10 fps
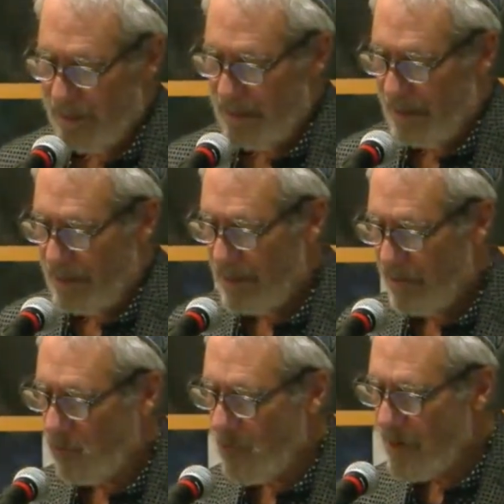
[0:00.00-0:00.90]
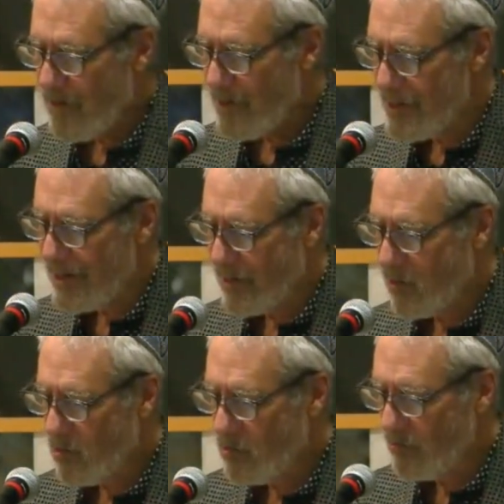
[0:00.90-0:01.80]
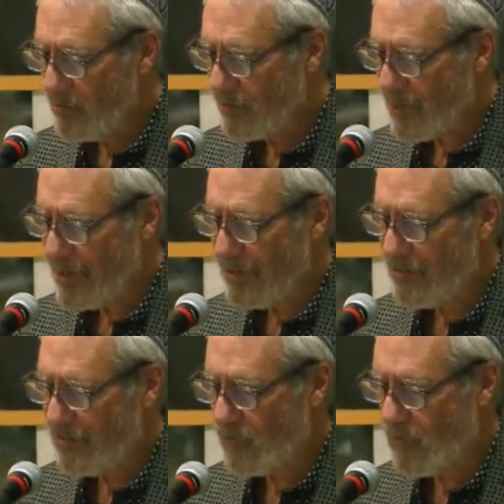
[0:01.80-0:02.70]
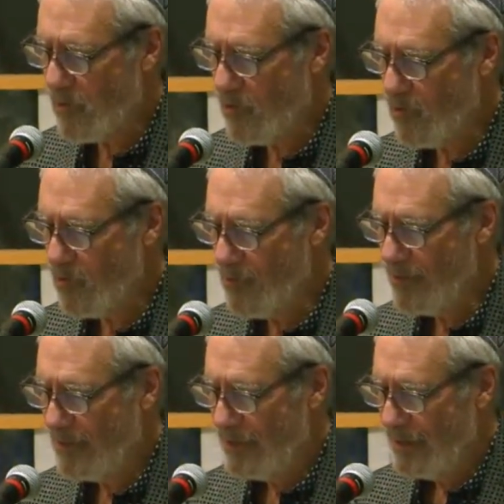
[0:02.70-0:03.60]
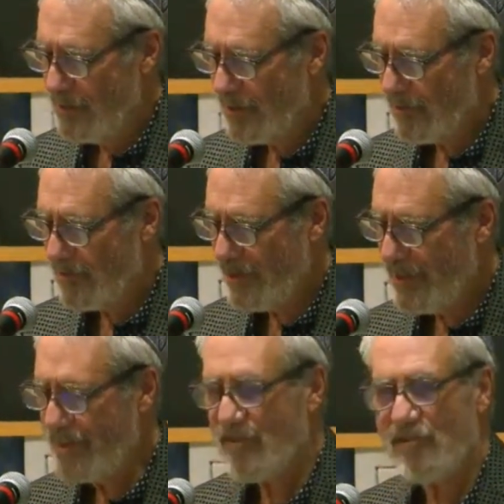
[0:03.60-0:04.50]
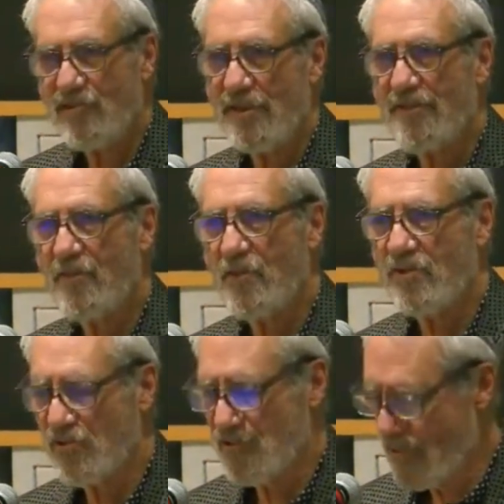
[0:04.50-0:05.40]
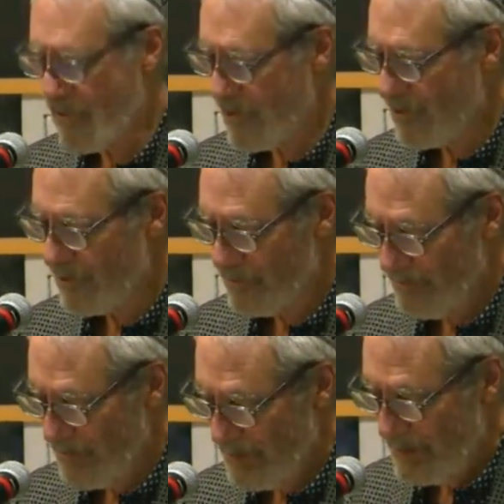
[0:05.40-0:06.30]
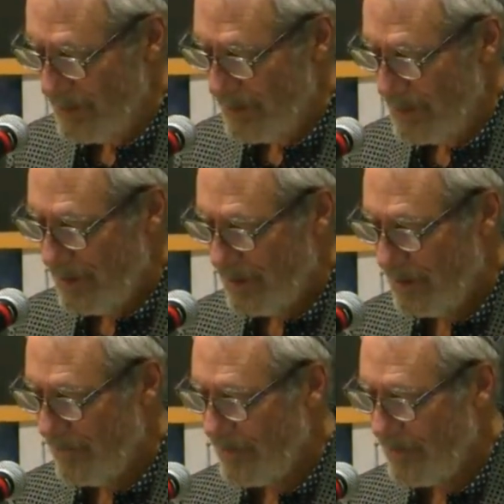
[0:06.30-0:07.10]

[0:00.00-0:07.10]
He's wearing an old scholar's robe, but his head is stuffed with straw. In the village